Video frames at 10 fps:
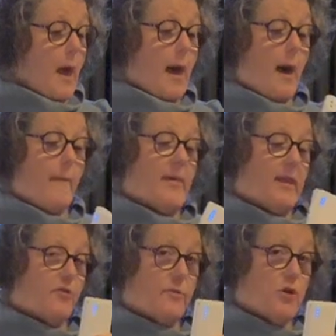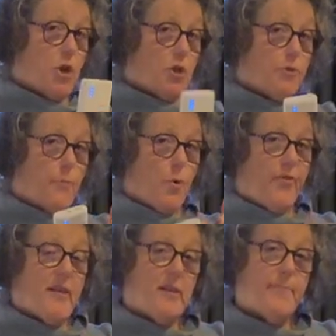Um, it is rechargeable.
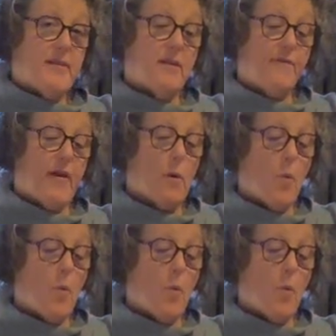This specific